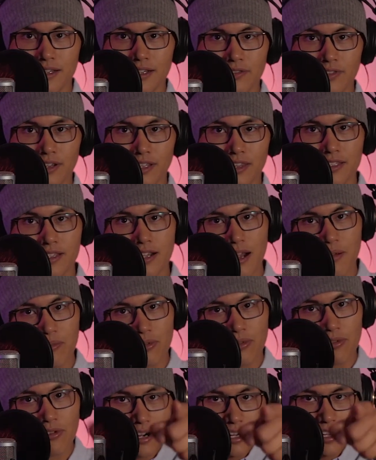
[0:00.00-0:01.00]
We've got the
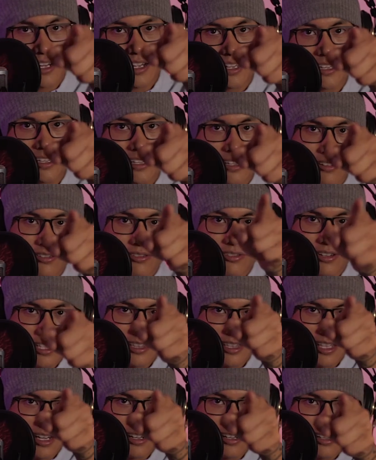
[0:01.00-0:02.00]
timer running
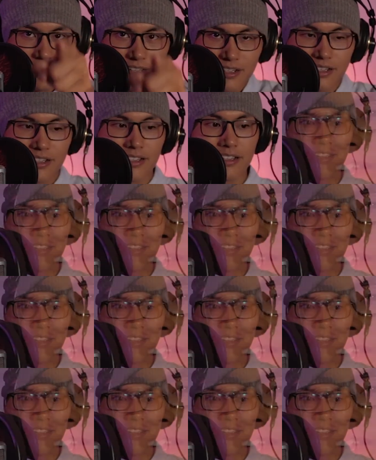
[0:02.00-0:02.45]
right there.